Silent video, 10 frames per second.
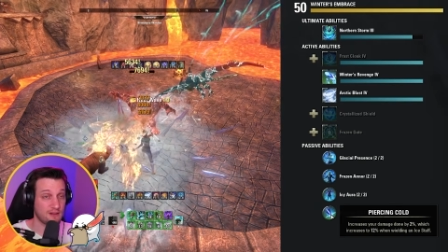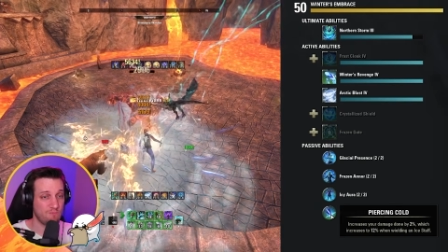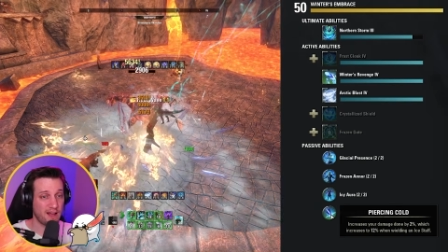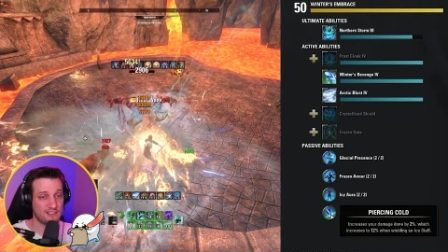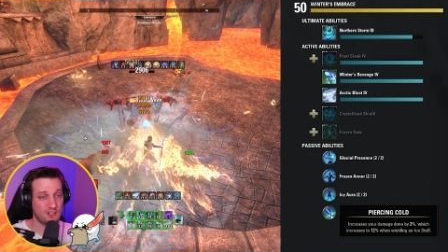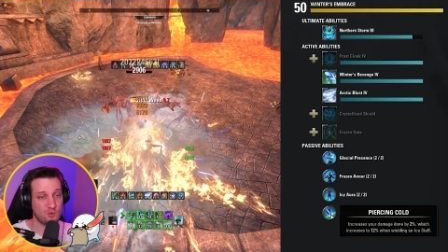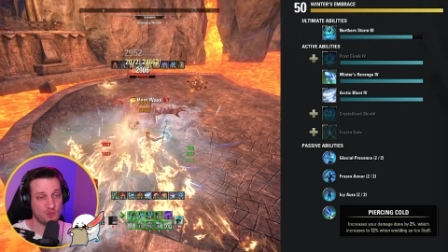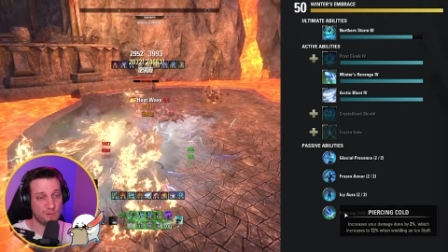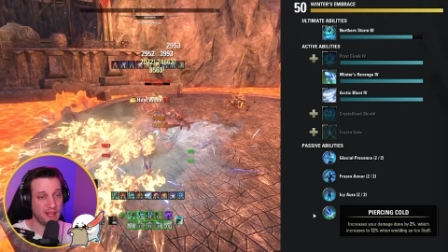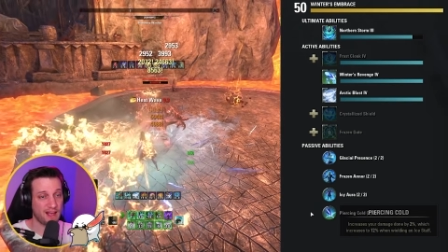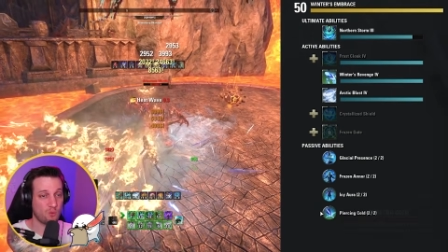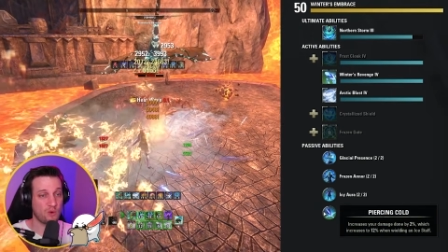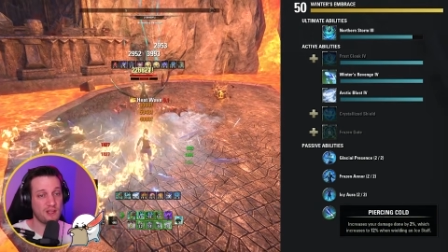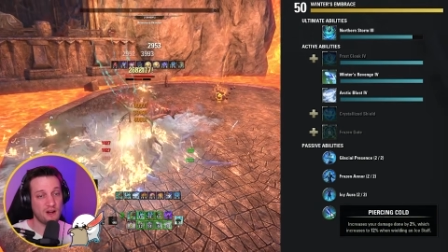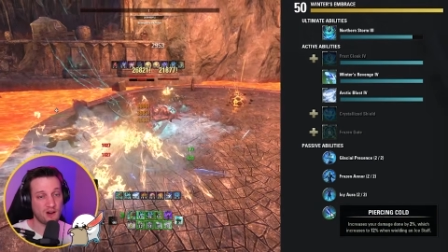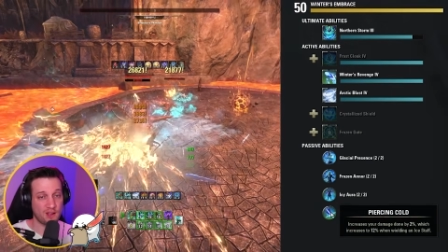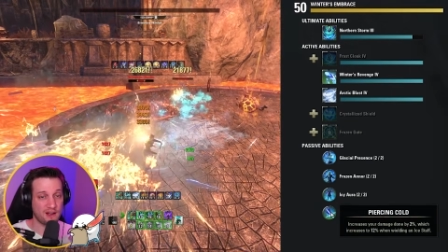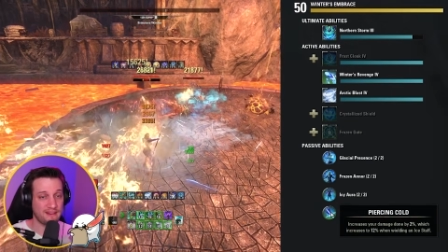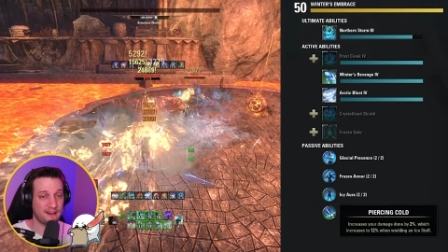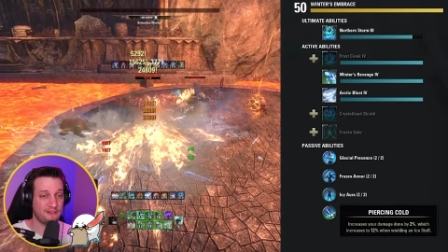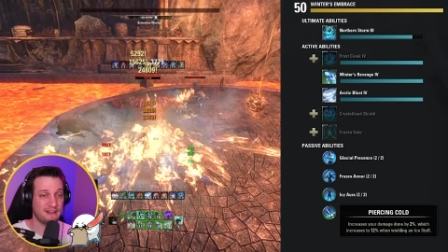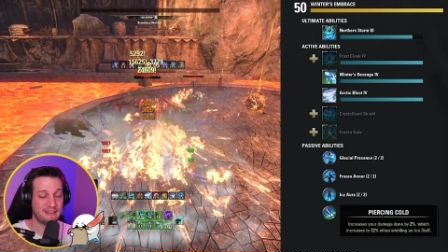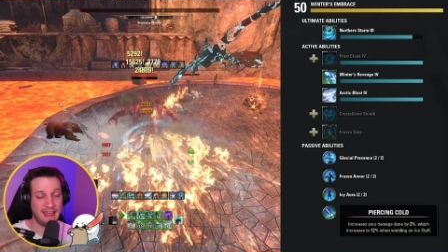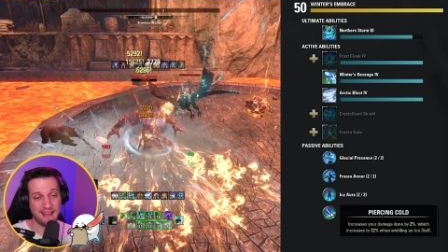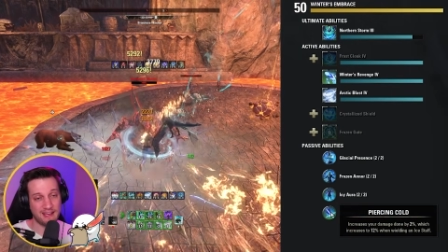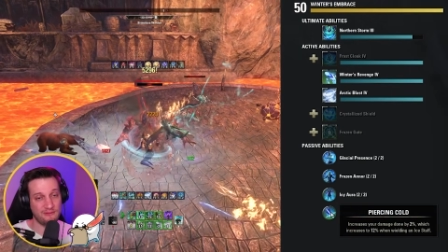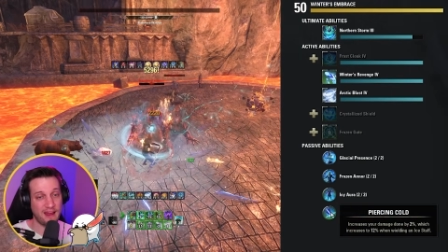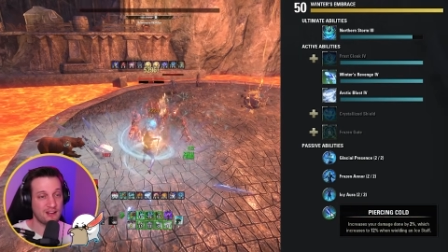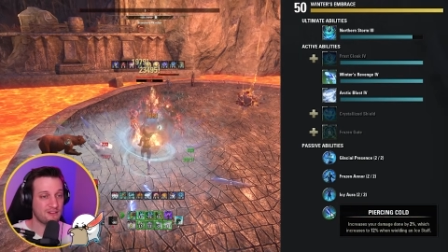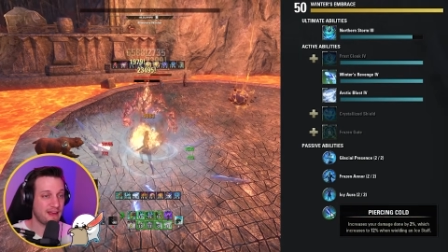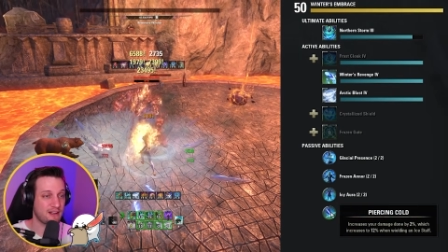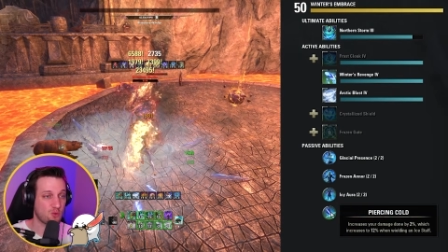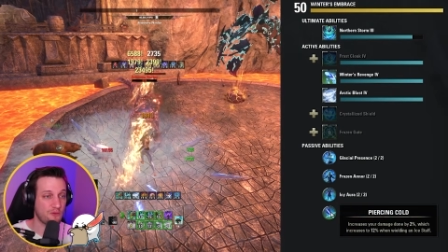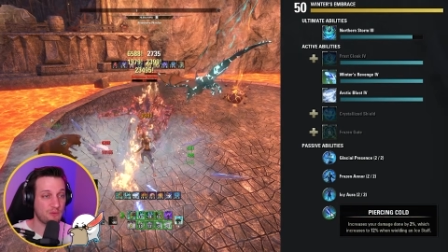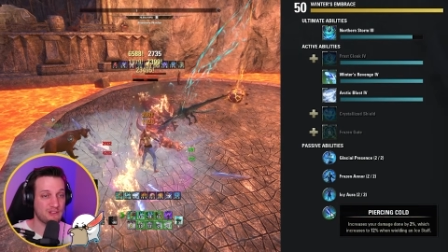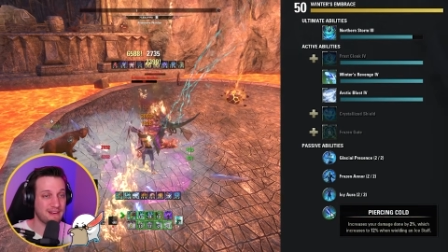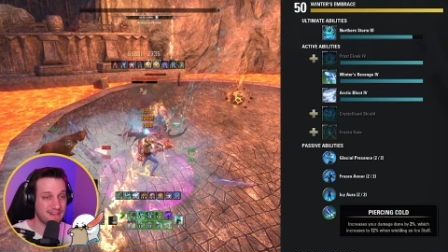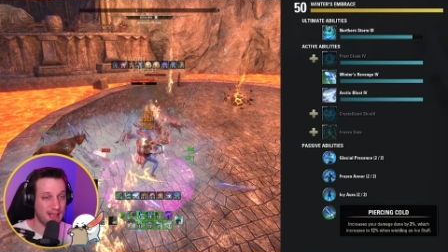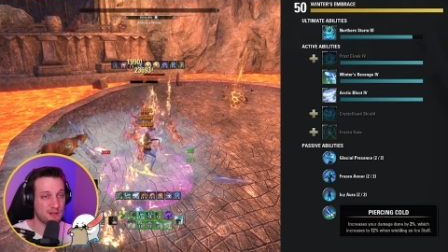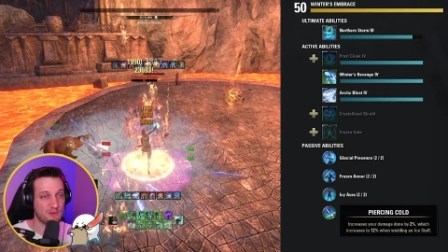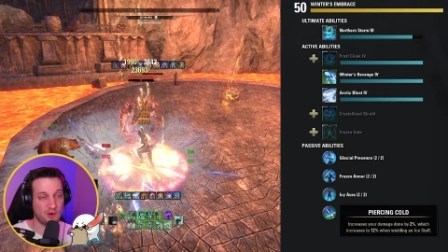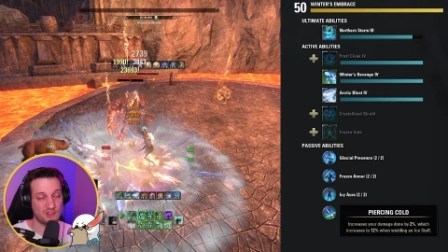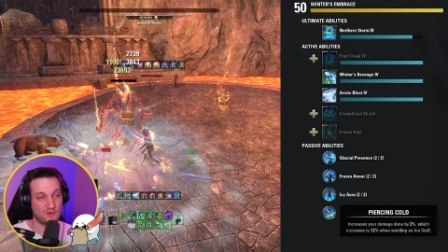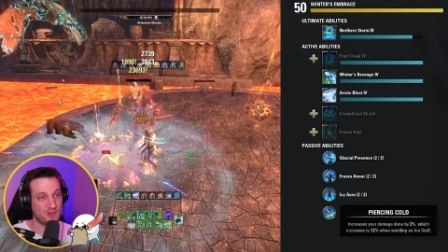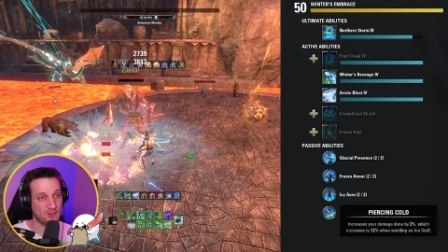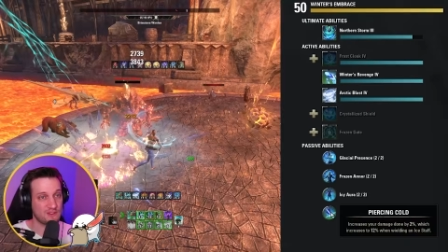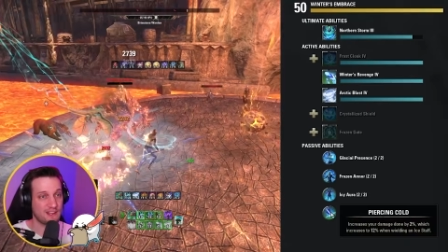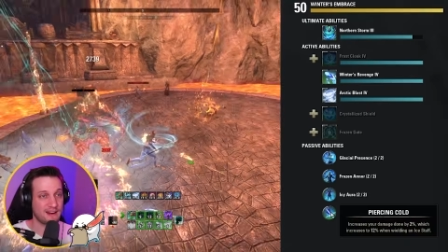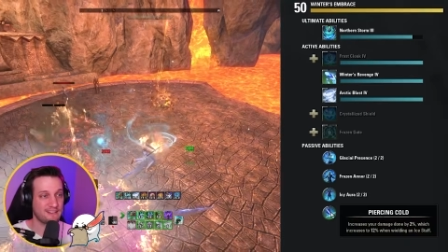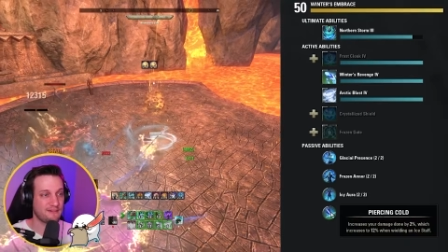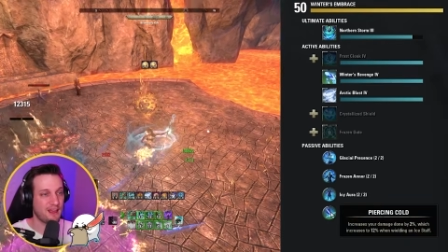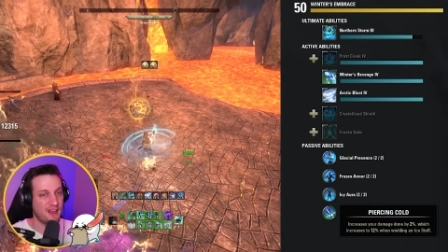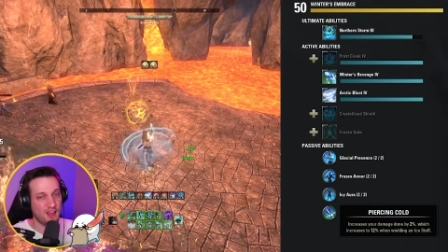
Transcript: That's huge, man. We are going to definitely take advantage of that 12% damage bonus for using an Ice Staff.